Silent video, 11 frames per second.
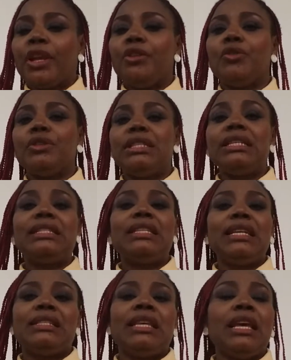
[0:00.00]
You know, these
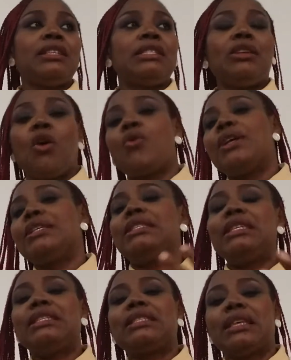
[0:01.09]
days there's always
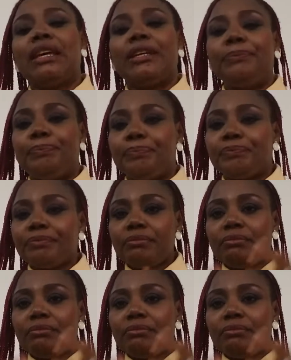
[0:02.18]
this um,